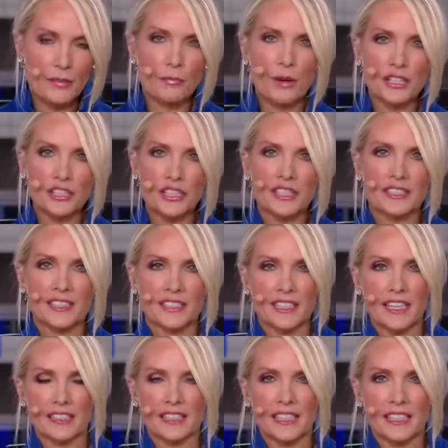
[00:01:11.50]
What she's
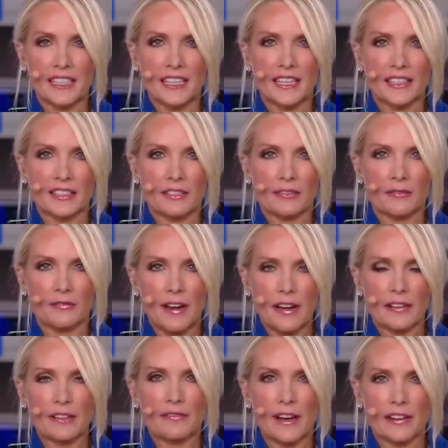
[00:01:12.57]
discussing is
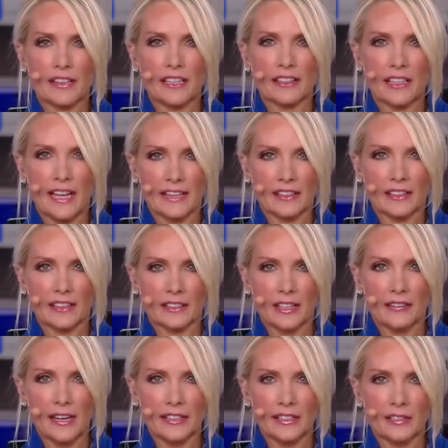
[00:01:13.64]
very, very unlikely, all right?